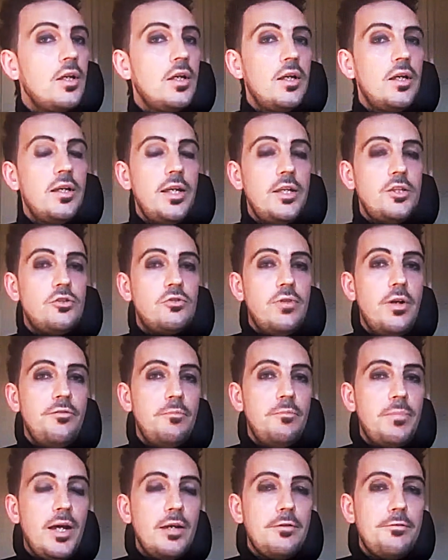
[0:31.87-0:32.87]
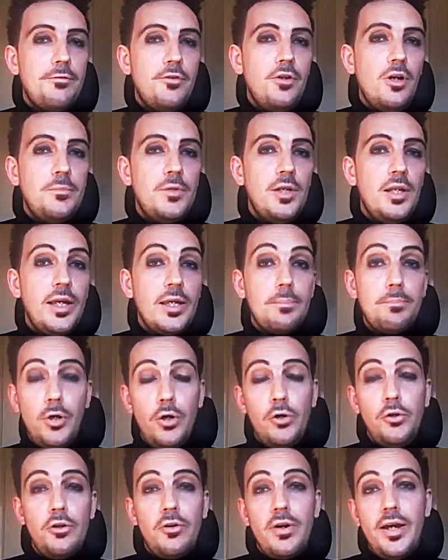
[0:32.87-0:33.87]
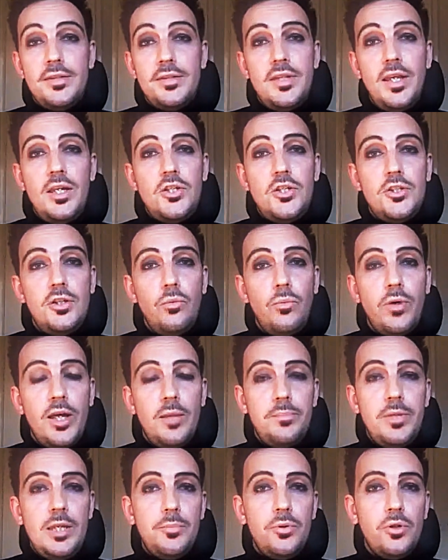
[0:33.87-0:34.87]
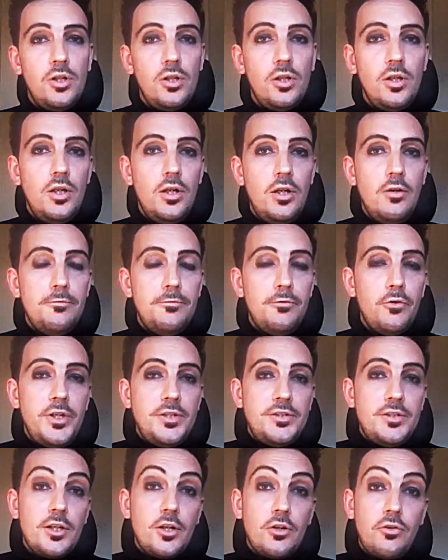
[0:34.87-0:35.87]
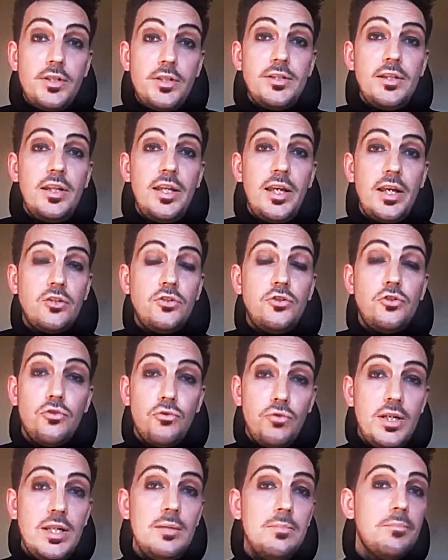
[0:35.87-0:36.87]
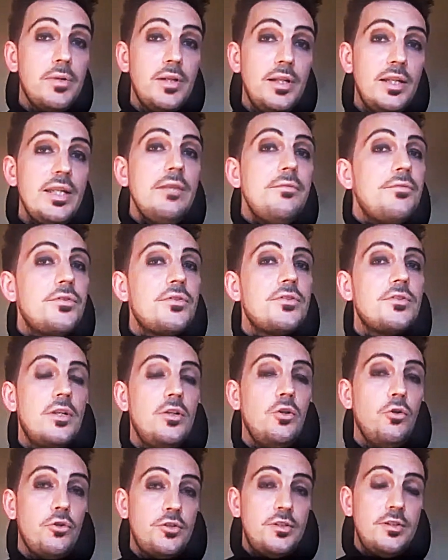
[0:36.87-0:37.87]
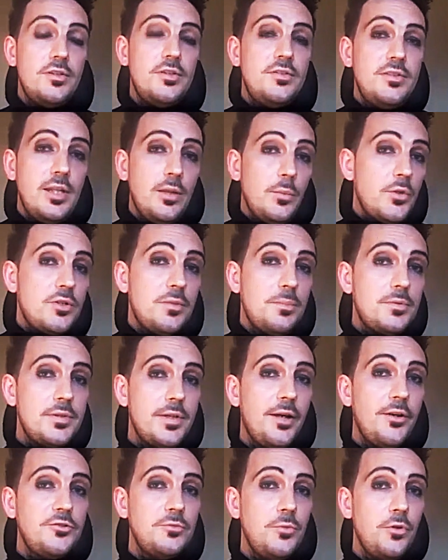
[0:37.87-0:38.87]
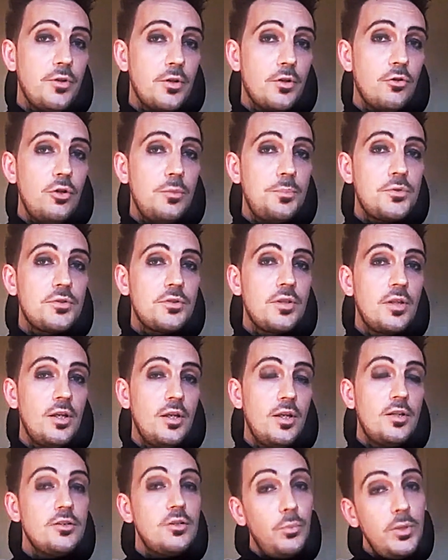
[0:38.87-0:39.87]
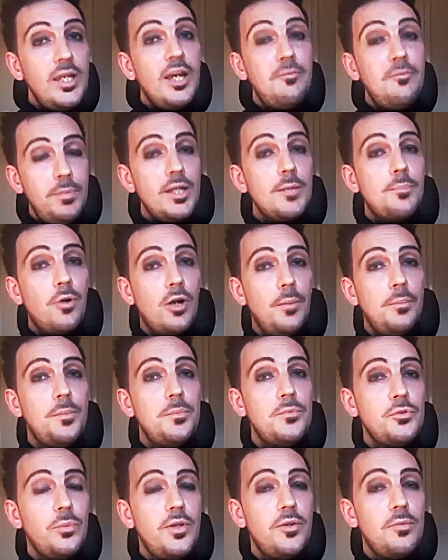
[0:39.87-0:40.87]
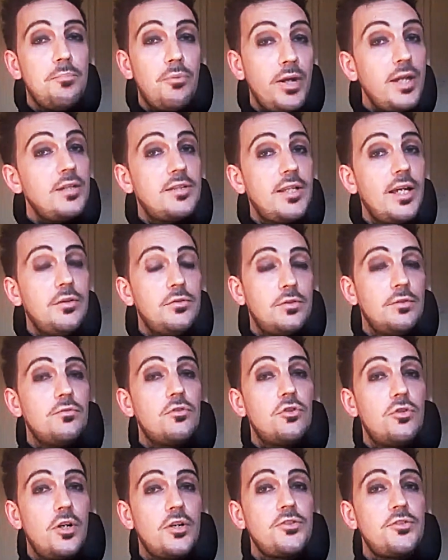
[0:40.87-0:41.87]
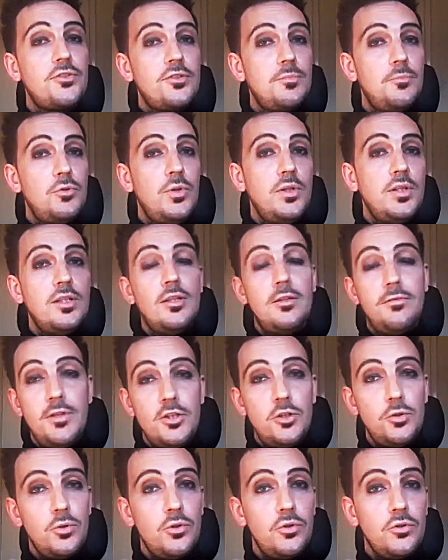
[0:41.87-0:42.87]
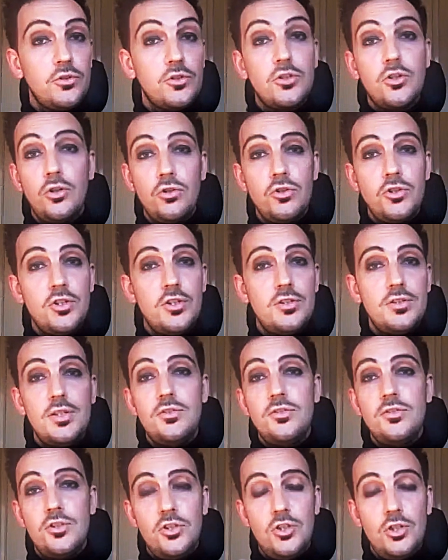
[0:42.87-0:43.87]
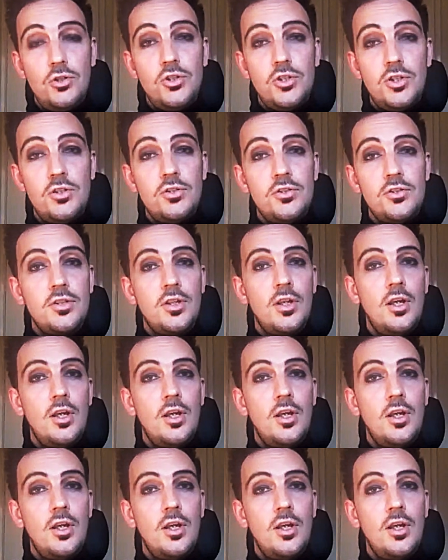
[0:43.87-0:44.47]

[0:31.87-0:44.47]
It's driven by phenomena like polarization, where people voice increasingly extreme beliefs in order to distinguish themselves from other groups. So we have big problems with breakdowns of trust between individuals, cultures, institutions.